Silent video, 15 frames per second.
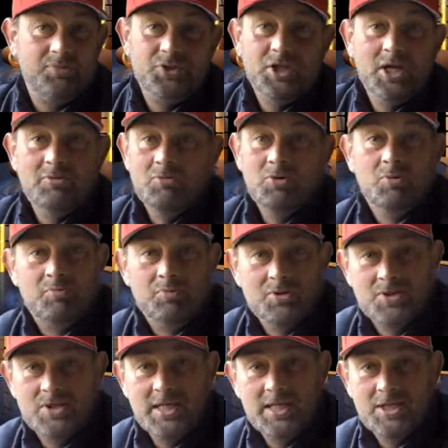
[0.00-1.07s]
general
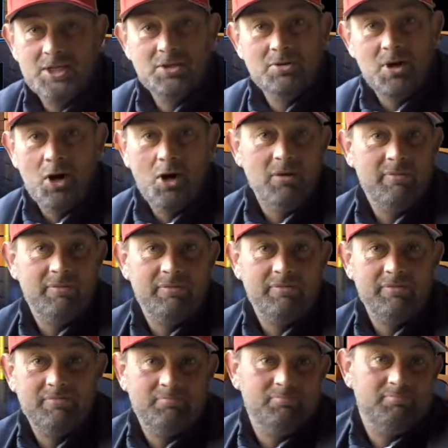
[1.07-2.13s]
procedure of